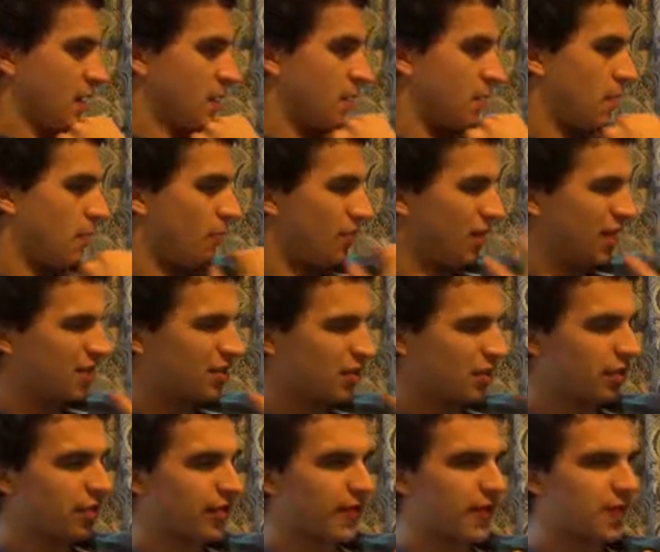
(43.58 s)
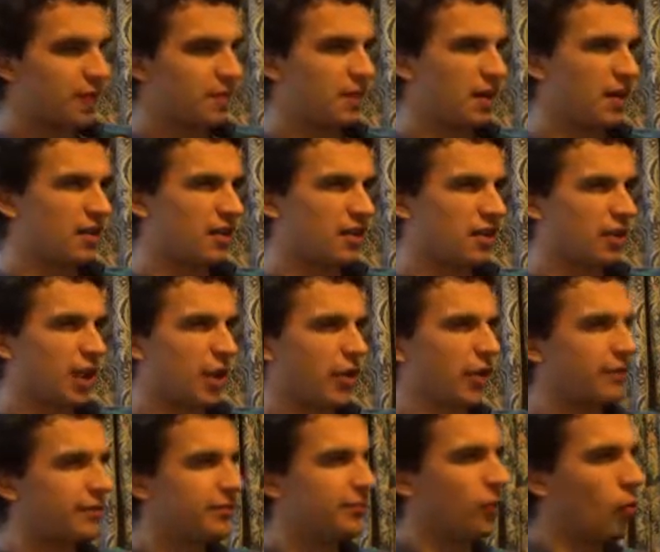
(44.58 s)
but I've really got to think about
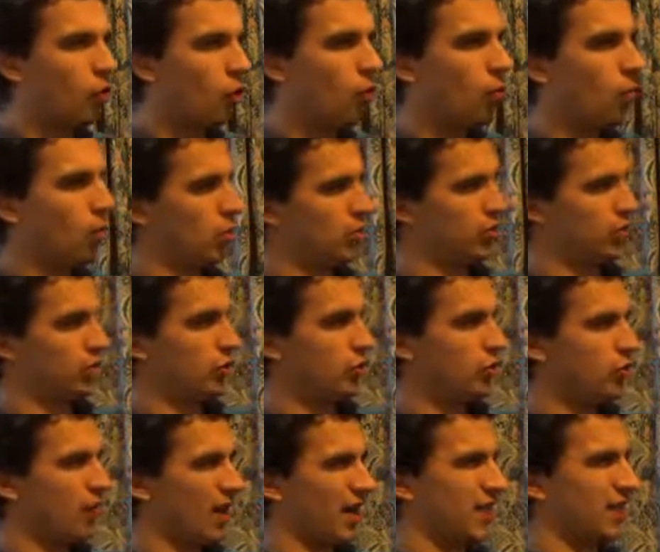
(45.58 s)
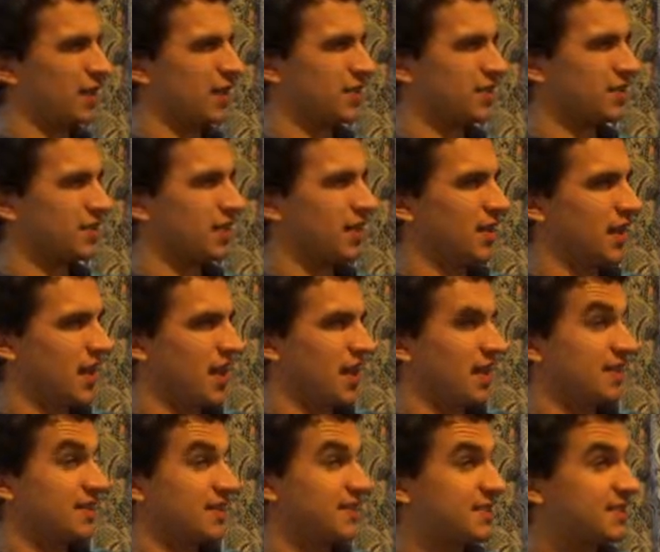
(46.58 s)
going forward and who I can
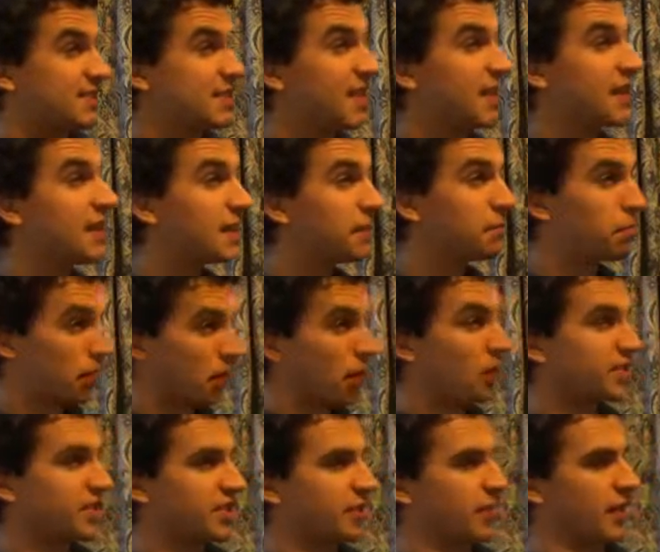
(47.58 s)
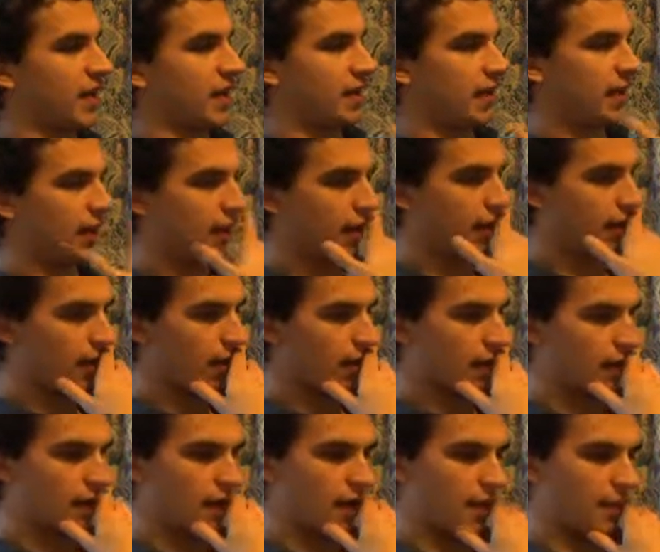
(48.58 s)
see blossoming
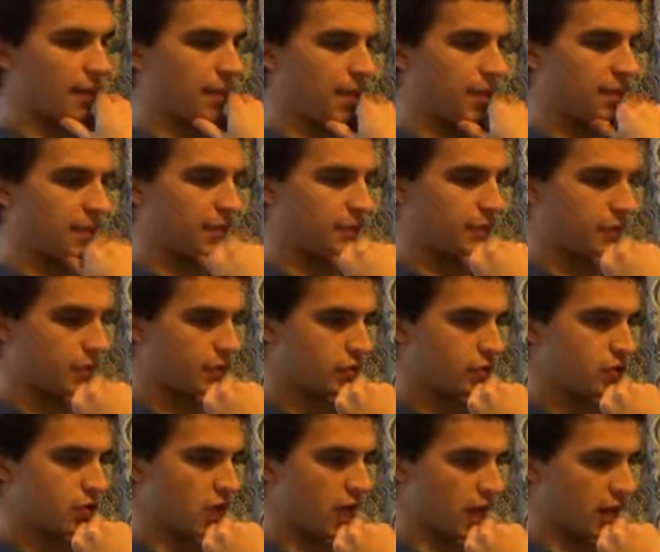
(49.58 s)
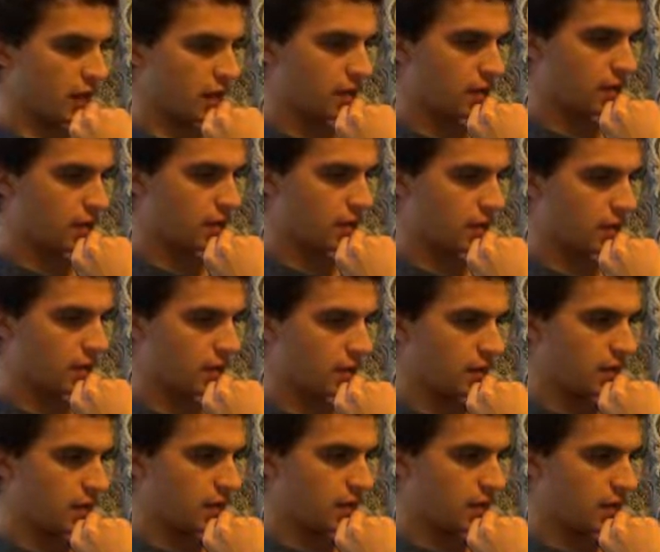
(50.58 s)
in the future.
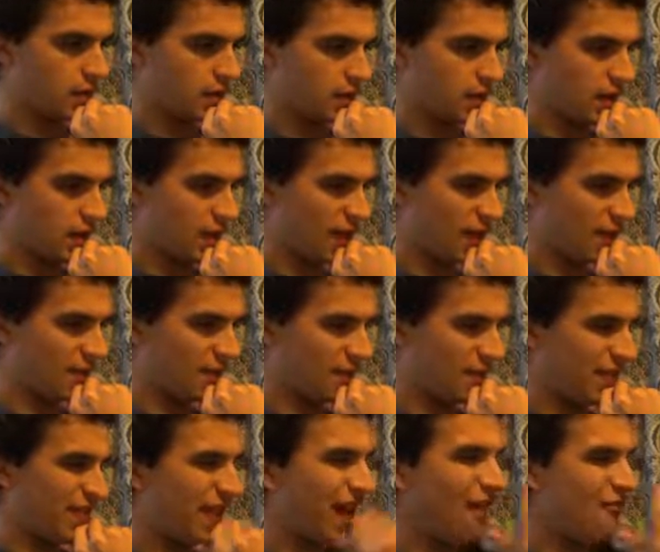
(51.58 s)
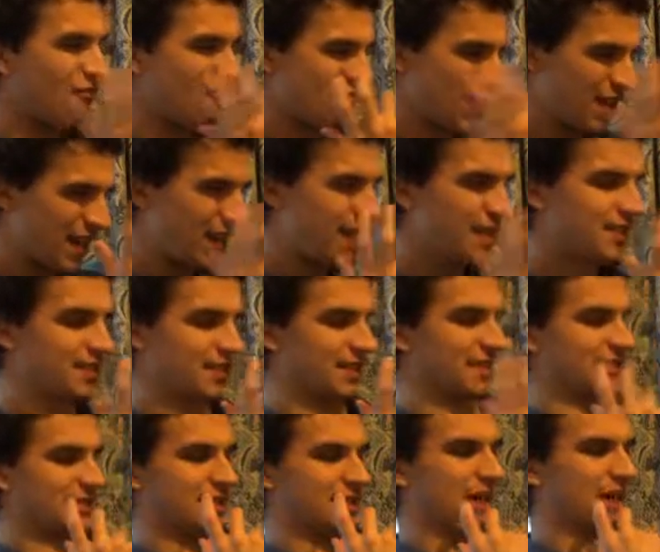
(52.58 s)
And for that
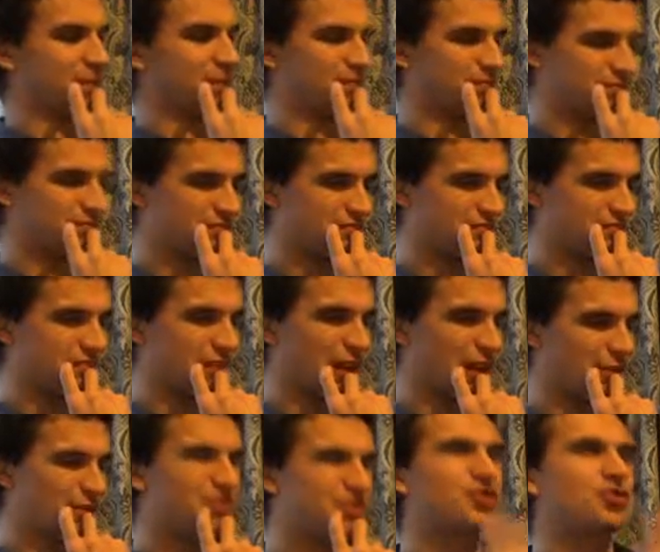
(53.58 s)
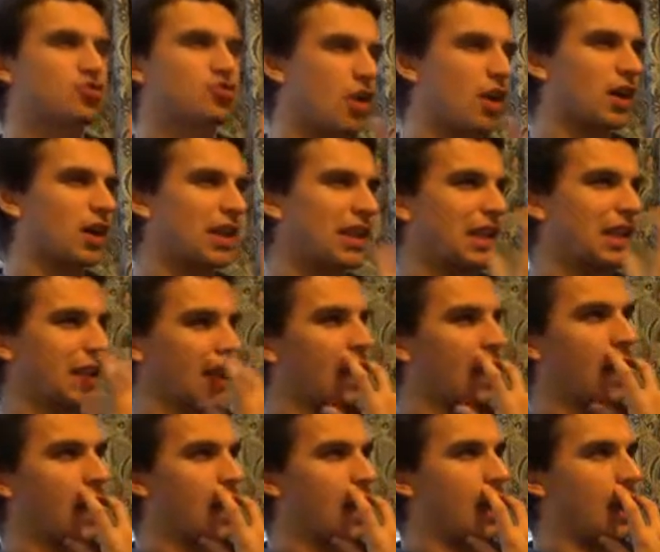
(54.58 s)
reason, I'm struggling
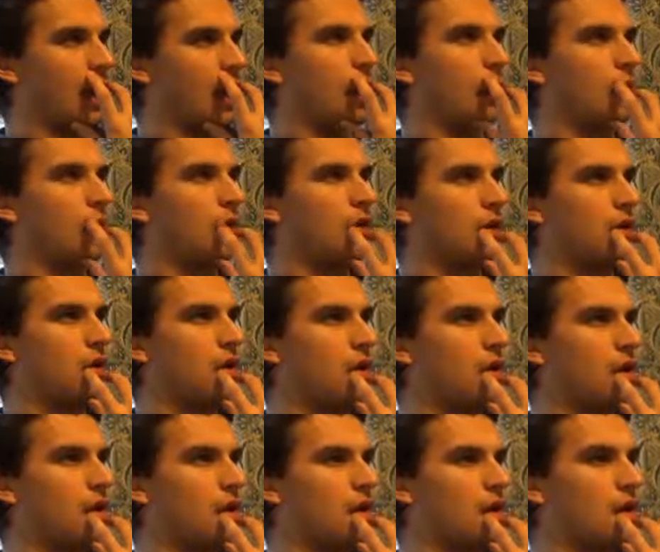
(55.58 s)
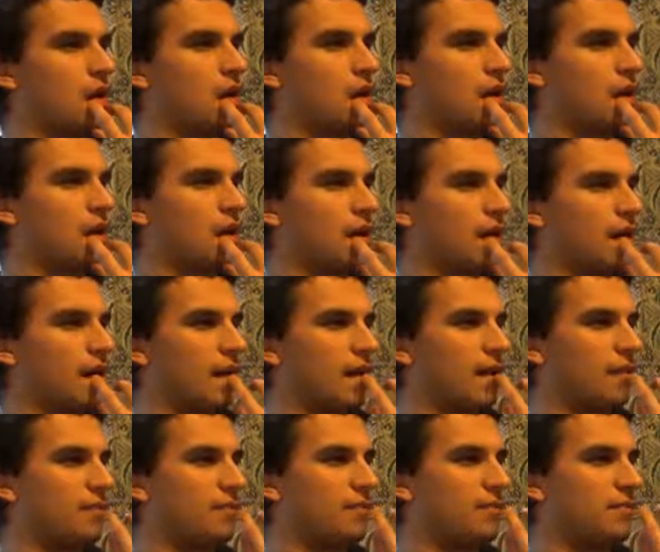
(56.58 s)
here.
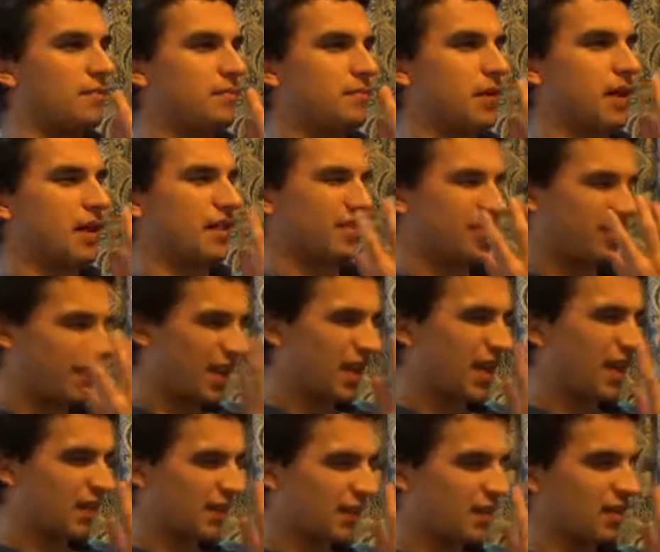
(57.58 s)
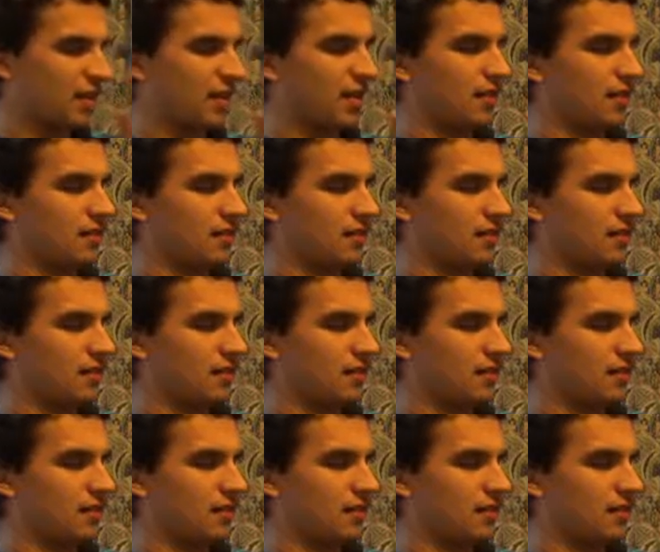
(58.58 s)
But I think,